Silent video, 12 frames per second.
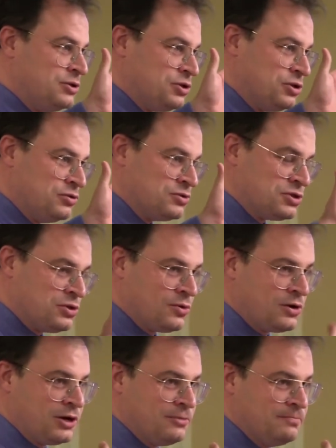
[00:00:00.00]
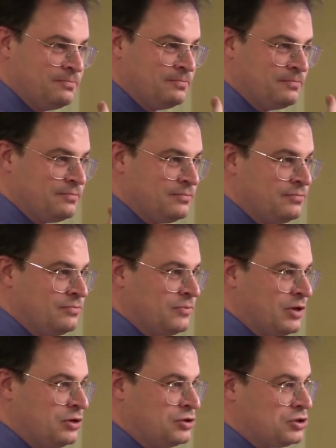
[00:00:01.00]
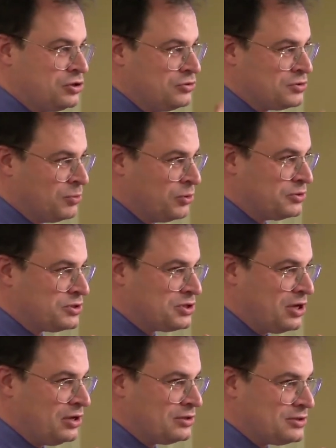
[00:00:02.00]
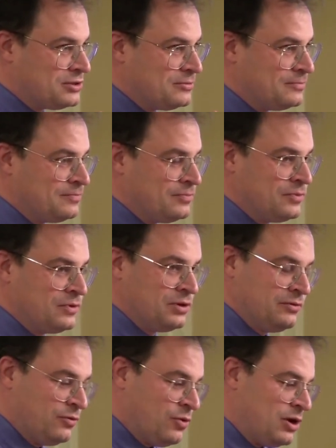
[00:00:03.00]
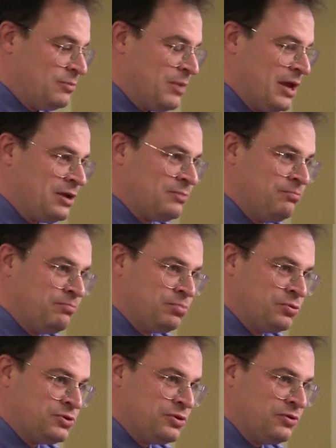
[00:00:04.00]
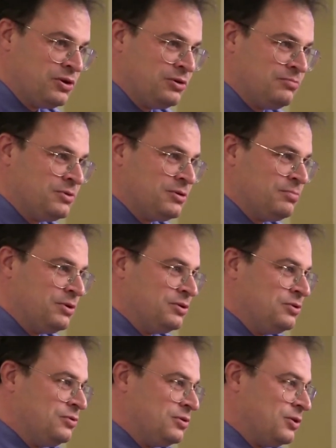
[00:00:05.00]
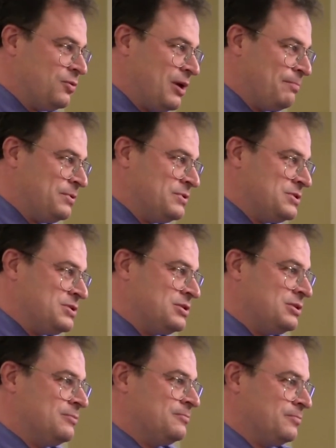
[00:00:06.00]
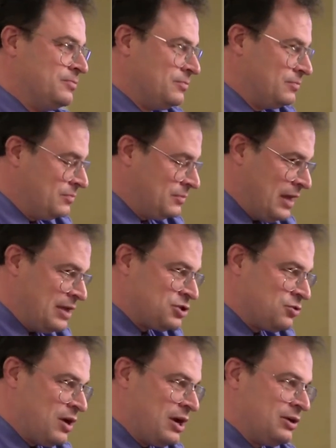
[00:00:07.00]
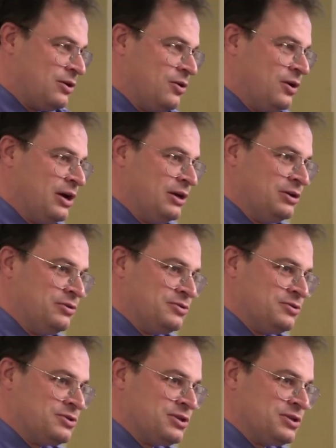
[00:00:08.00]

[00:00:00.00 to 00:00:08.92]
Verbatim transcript: You should use thorium and you should use molten salts. If you want to make plutonium to build nuclear weapons, that's great. Go ahead and use